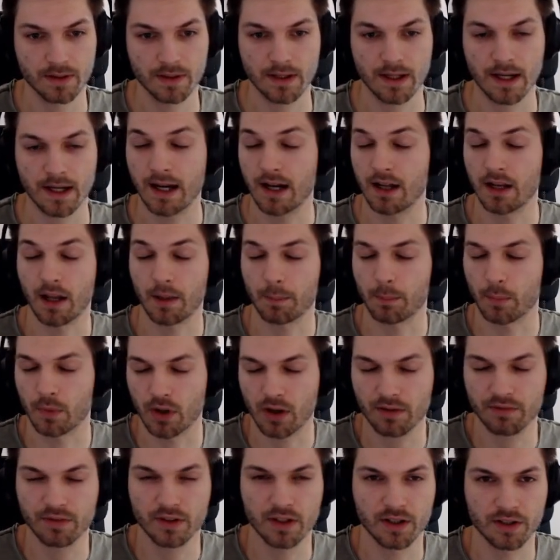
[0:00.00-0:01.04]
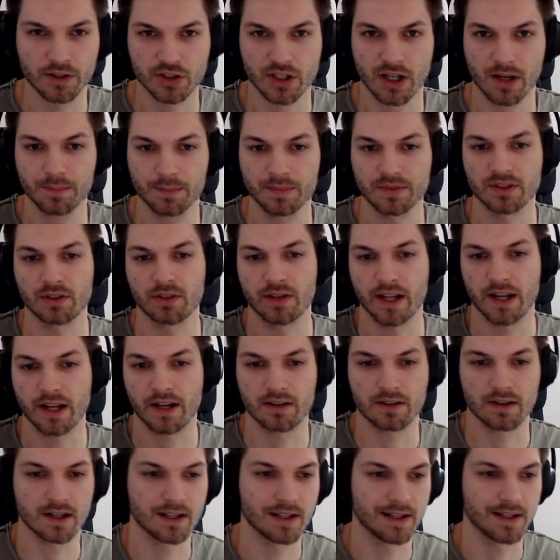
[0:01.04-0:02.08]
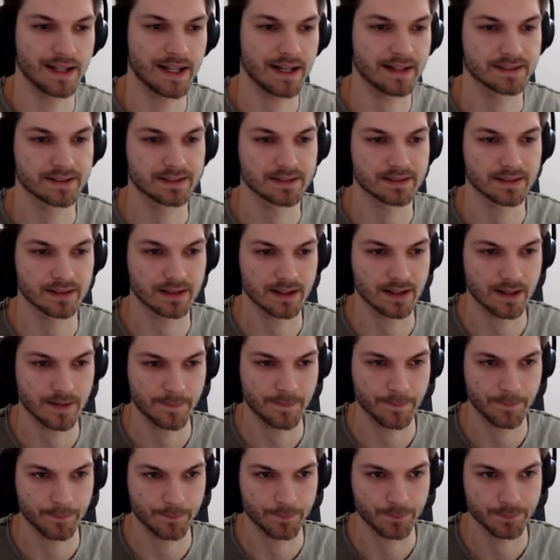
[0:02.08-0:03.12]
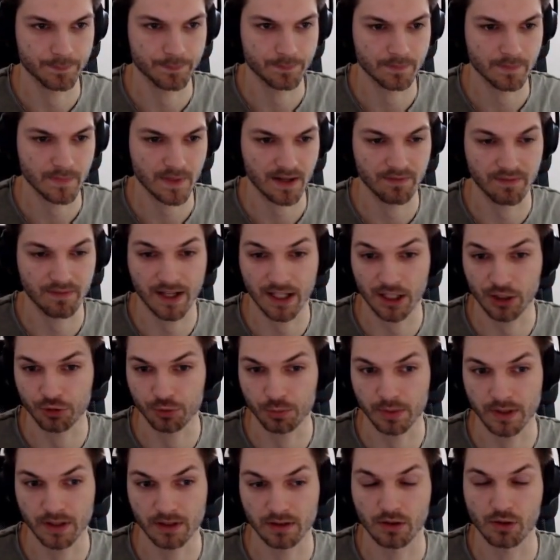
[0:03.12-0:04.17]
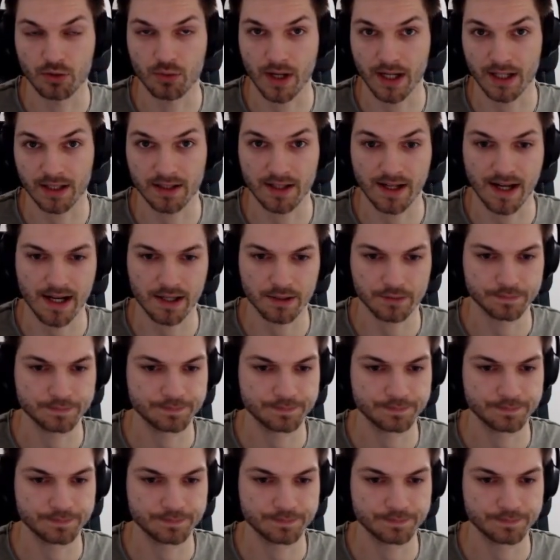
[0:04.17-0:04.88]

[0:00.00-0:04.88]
a lot more often on the shop, so they're less valuable right now.